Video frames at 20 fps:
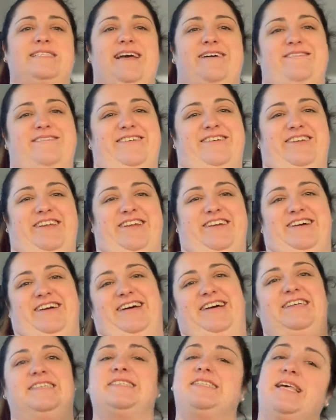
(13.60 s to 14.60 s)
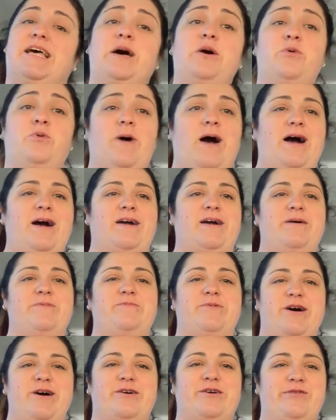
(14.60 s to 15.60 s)
going on, you guys?
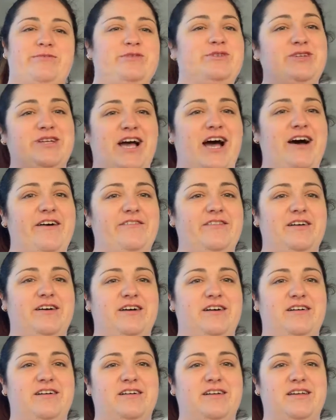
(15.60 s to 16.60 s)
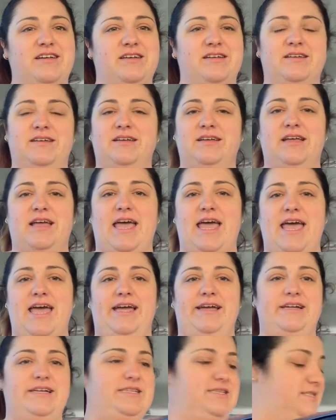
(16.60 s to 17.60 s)
Welcome to Car Vlog.
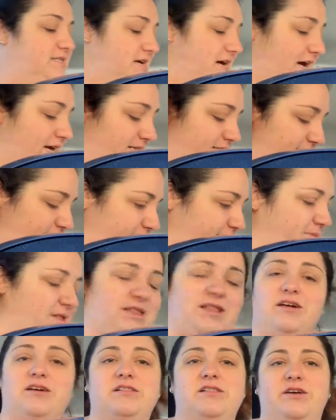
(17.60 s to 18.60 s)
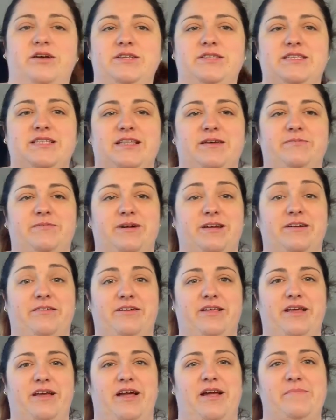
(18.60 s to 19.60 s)
And I seem a lot closer than what I
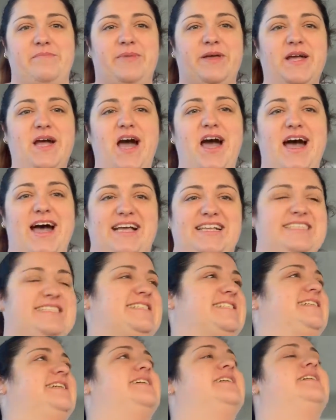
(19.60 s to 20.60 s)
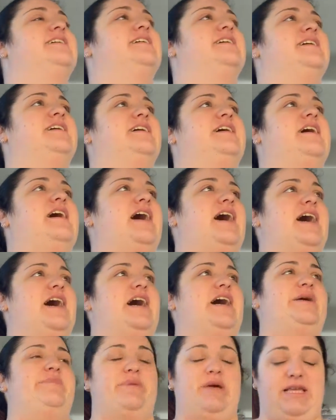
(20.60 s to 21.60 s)
really am because
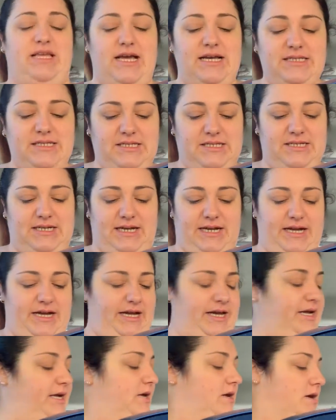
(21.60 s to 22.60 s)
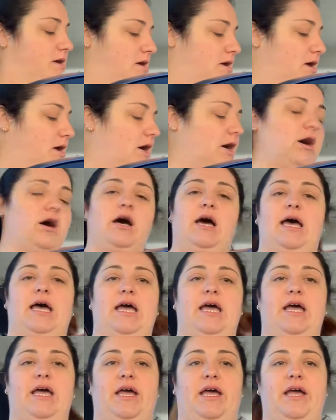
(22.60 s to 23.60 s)
yesterday
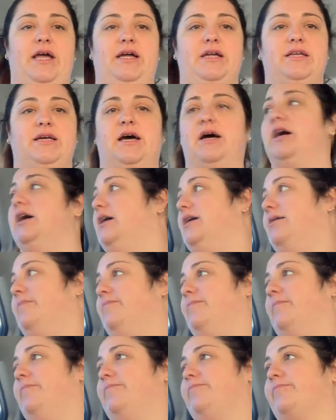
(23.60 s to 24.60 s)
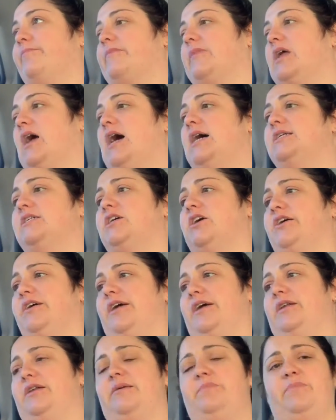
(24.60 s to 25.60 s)
I had to go
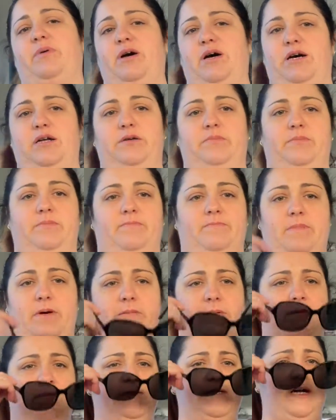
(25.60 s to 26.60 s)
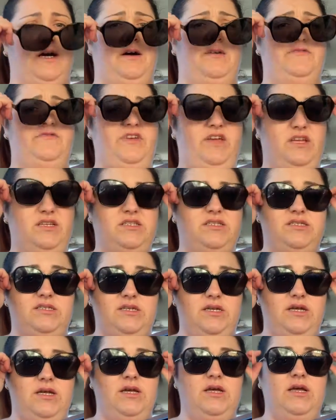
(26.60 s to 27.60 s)
get a part of my mom's car
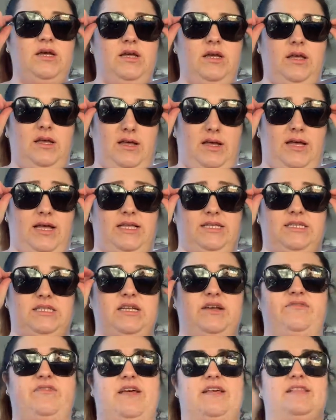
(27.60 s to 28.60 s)
fixed and stuff